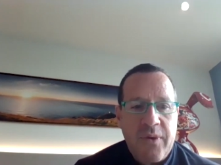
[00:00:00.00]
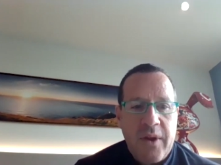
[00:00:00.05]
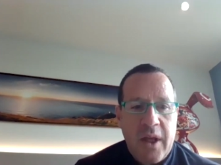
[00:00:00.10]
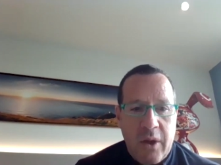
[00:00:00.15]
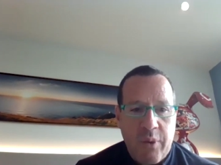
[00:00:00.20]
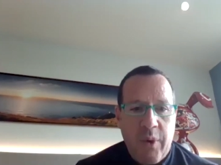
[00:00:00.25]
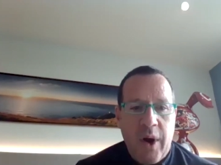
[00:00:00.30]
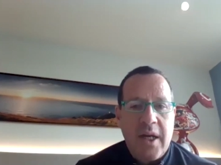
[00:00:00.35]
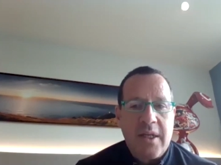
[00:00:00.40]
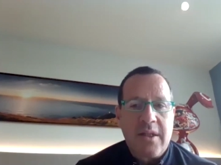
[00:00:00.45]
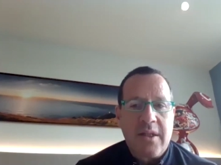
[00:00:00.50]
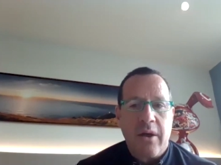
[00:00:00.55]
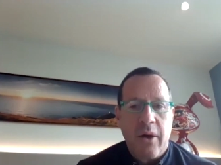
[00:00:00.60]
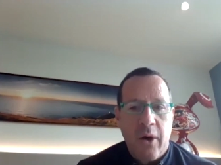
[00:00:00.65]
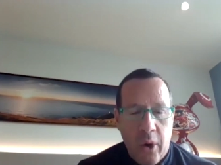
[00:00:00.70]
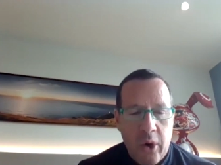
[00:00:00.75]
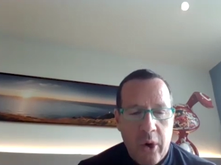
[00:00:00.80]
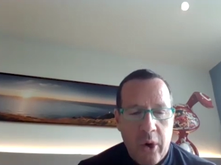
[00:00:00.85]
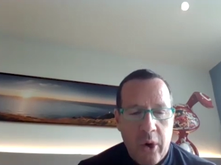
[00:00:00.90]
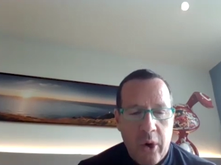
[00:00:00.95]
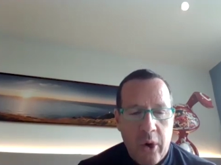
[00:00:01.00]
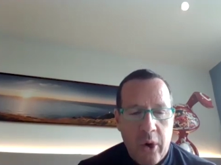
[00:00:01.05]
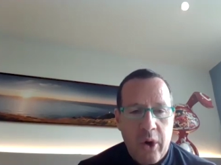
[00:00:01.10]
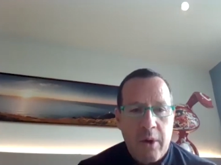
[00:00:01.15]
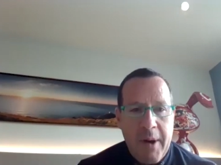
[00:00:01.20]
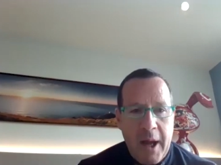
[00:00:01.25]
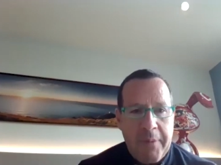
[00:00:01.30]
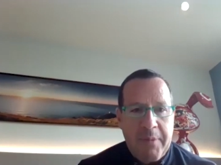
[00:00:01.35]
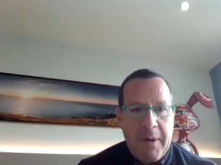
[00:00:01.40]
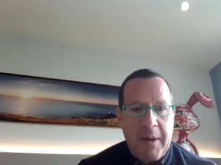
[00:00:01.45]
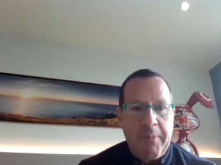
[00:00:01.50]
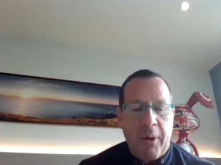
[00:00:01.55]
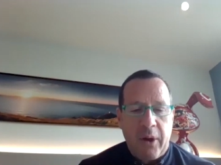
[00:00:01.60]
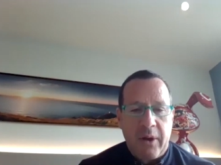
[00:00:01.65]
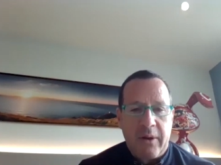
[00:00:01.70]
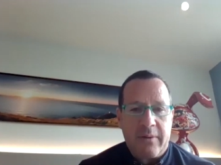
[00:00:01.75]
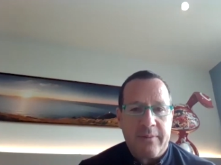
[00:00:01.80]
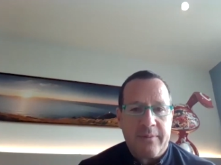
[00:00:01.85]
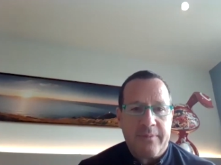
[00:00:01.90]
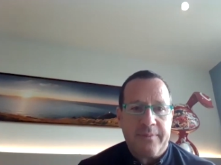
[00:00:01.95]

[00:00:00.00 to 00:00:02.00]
It was all about people.